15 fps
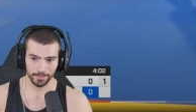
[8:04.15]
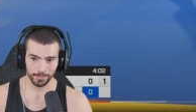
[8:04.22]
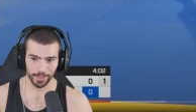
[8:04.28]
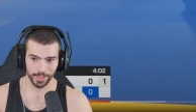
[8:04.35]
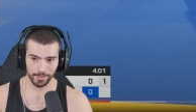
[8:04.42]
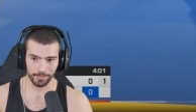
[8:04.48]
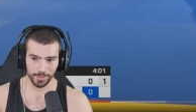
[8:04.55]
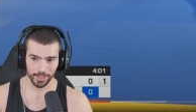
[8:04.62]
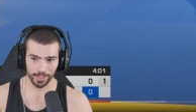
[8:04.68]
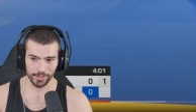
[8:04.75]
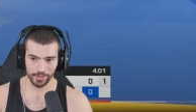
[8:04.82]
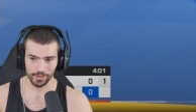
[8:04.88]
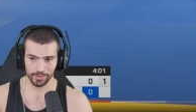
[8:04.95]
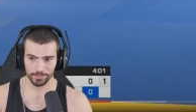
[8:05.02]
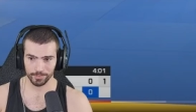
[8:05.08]
But
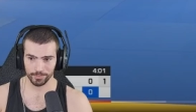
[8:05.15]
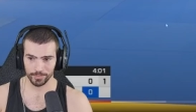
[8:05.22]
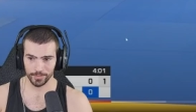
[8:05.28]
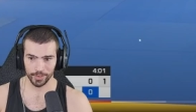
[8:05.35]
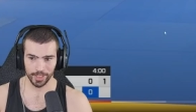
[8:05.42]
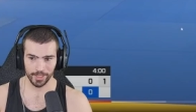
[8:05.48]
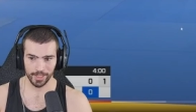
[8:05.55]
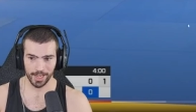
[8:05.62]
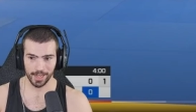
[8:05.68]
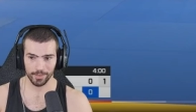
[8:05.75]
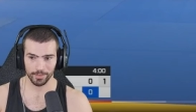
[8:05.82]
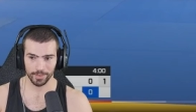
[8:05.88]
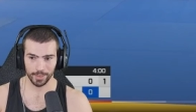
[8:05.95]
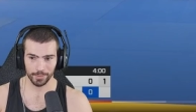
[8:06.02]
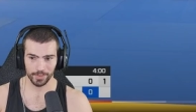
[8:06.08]
because okay,
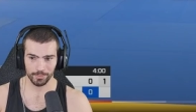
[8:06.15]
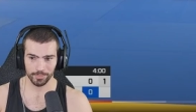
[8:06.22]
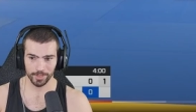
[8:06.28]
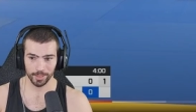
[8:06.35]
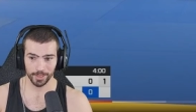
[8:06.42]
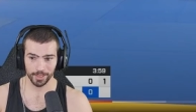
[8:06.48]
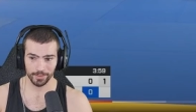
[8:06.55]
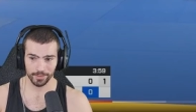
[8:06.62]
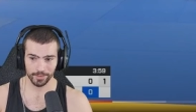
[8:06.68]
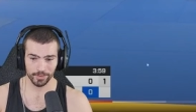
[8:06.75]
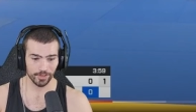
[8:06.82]
now I would probably